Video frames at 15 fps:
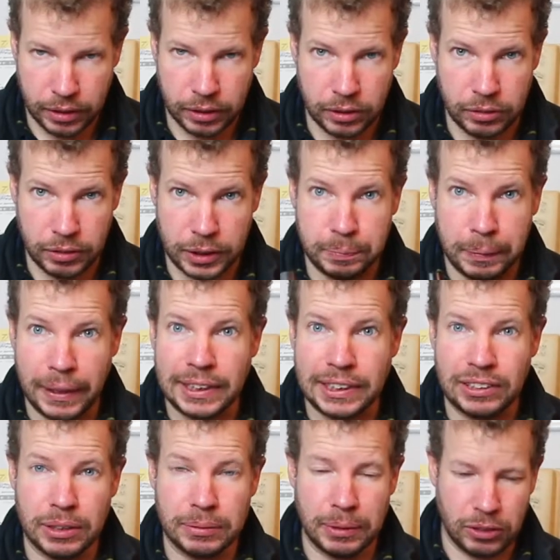
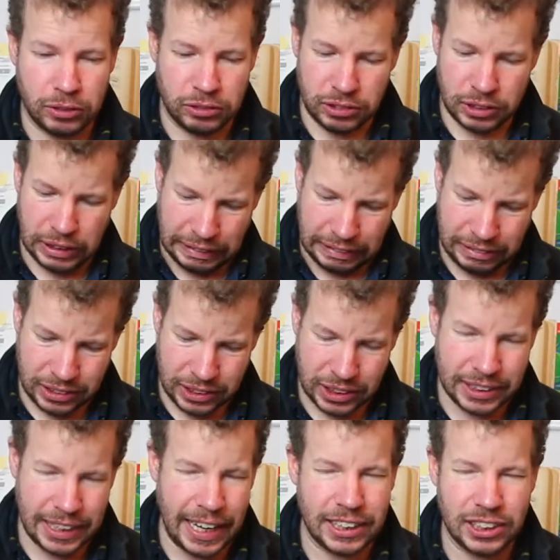expensive. They're about
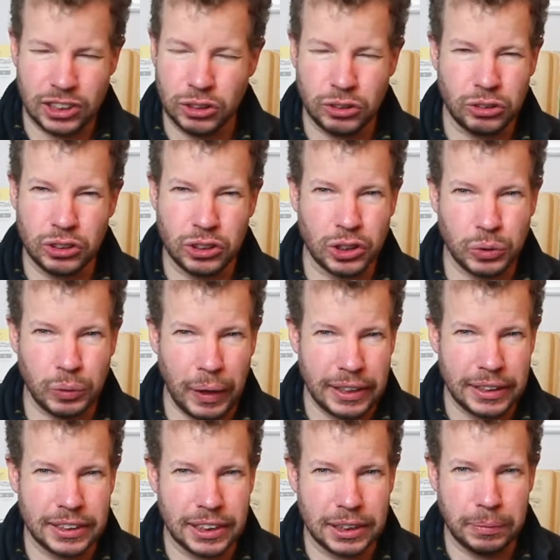110 to
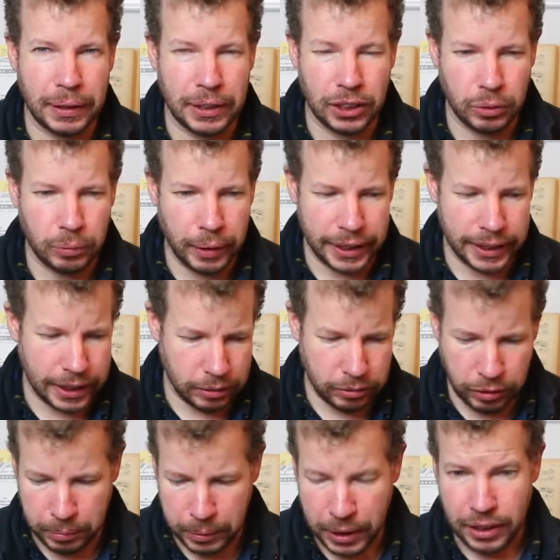120 depending on where you get them
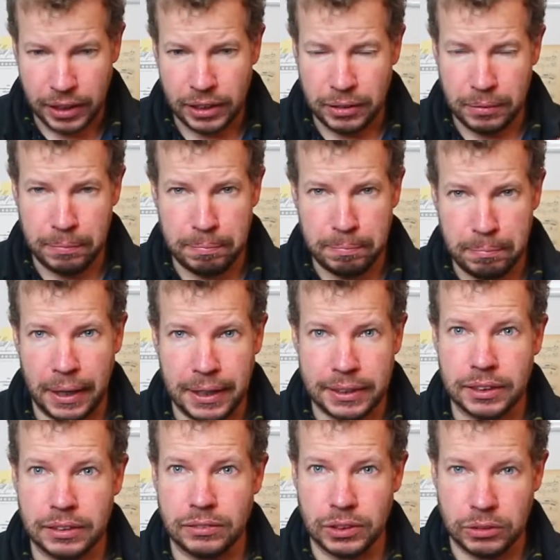from. They're
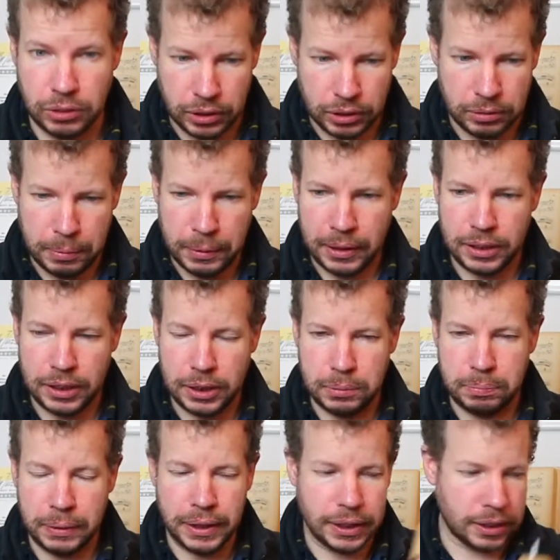massive as well. They're about this
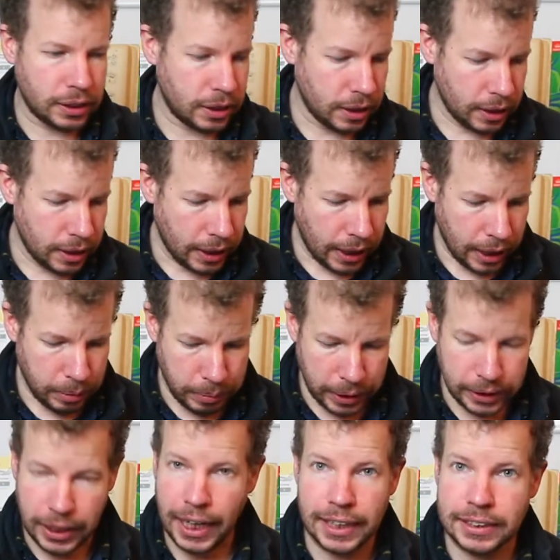big,
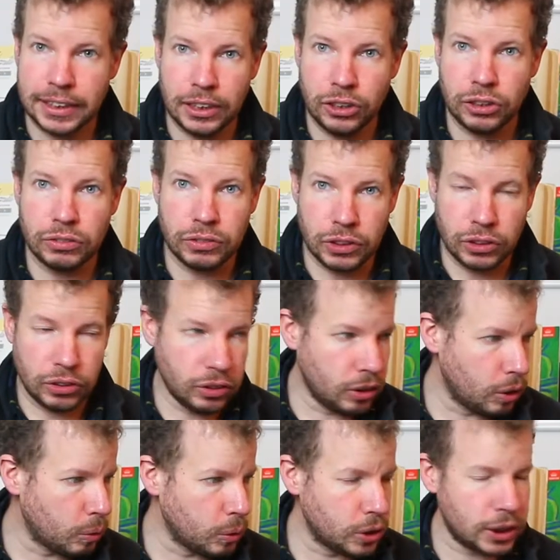and they're hard to get hold of.
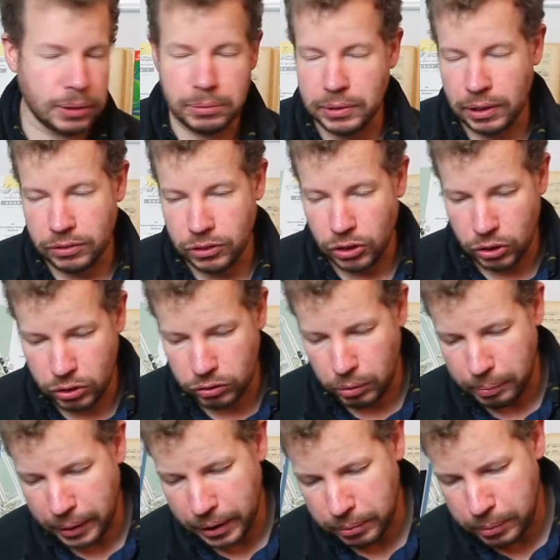No one seems to have stock of
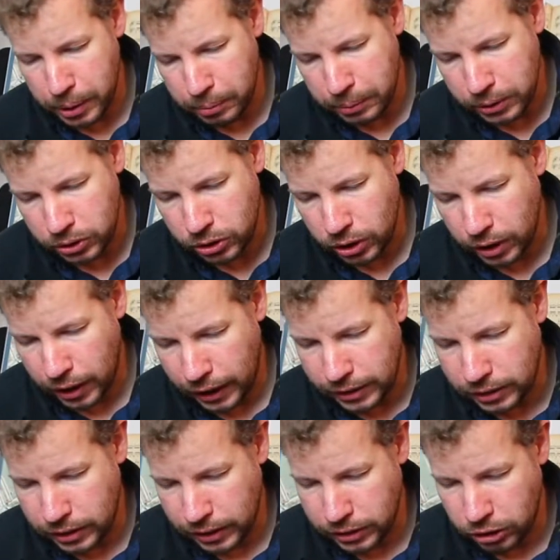them at the moment, so I
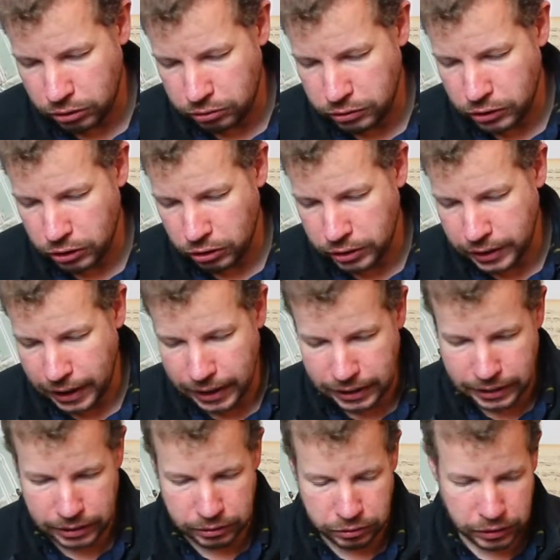had to look for an
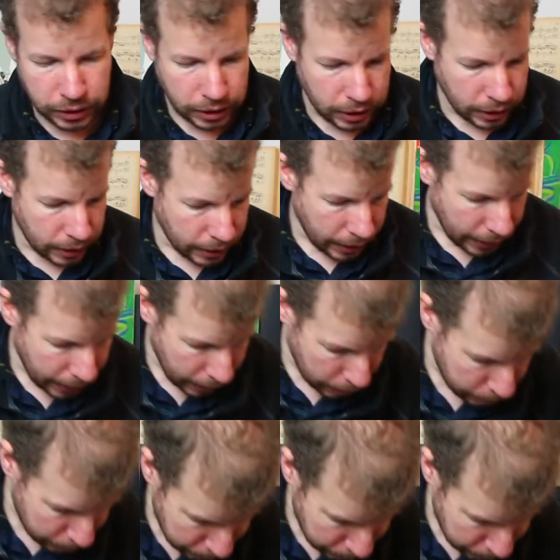alternative. I